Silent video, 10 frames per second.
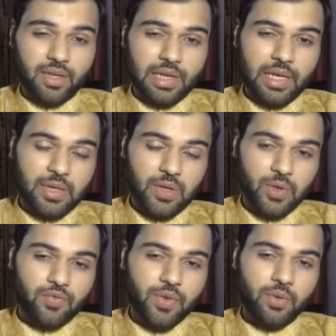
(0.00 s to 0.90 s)
like,
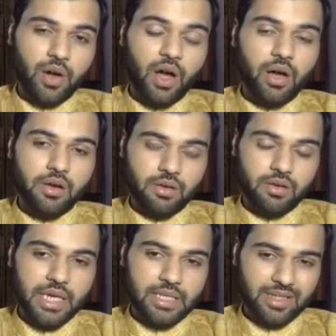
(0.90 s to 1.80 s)
if you are
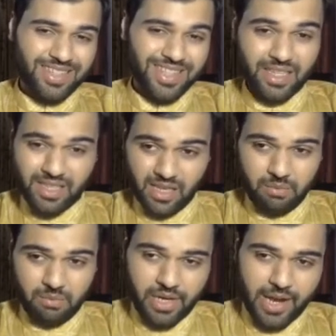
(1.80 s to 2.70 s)
writing a sex scene,
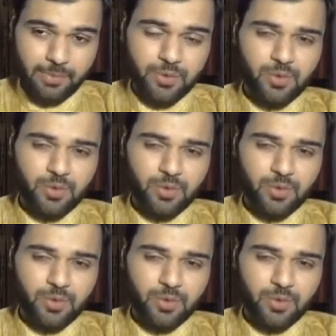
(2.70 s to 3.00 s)
perhaps.